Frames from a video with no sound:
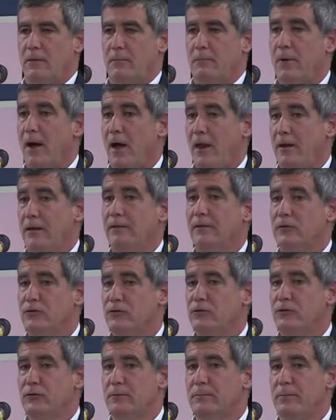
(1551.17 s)
But, and this
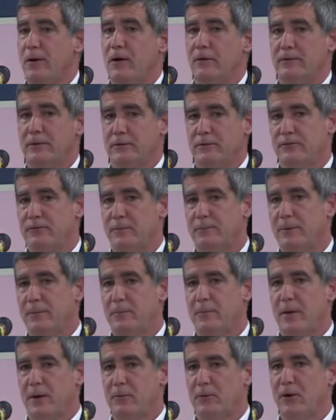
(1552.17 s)
is the part that some
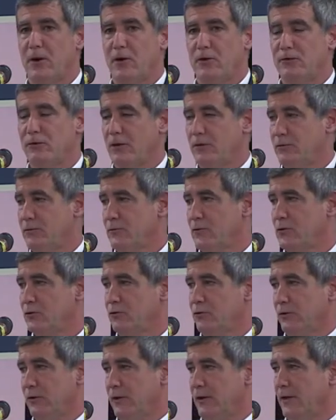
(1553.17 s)
people might regard as
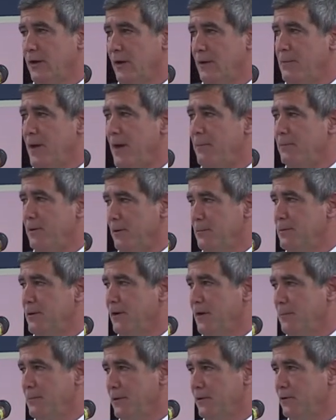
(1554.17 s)
controversial, and again, I'm happy to
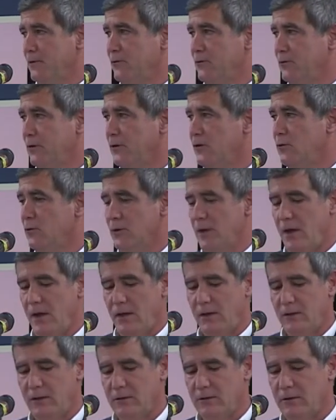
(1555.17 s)
pick up on this in the
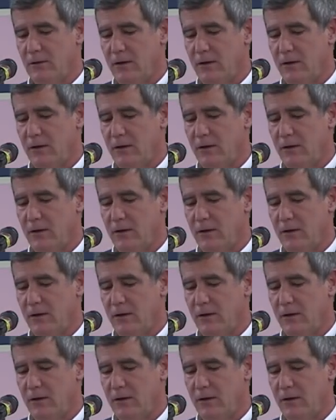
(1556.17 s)
Q&A,